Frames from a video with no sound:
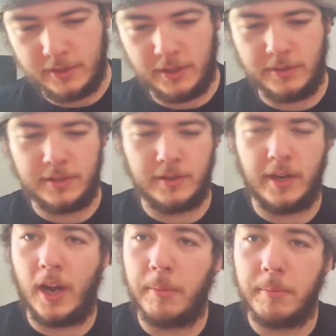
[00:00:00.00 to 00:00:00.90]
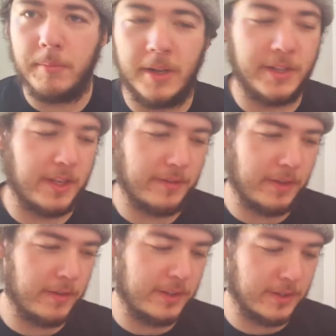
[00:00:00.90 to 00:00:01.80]
You know, it's a great album. I have the
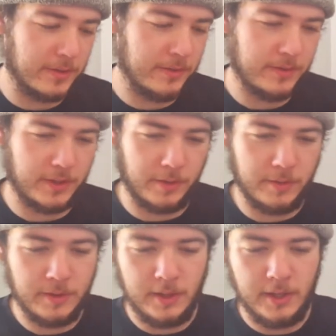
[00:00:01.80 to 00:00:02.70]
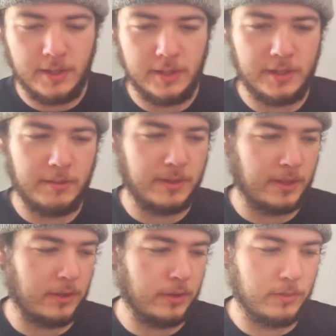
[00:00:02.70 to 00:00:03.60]
original, so it seems like
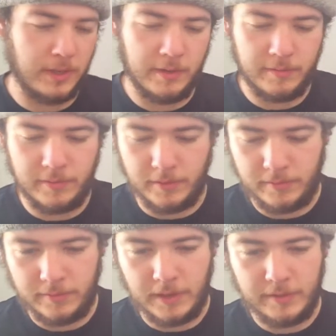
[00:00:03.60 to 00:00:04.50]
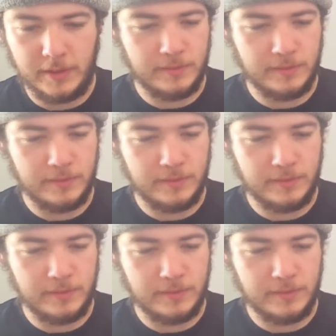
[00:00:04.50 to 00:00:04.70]
a good way of having that.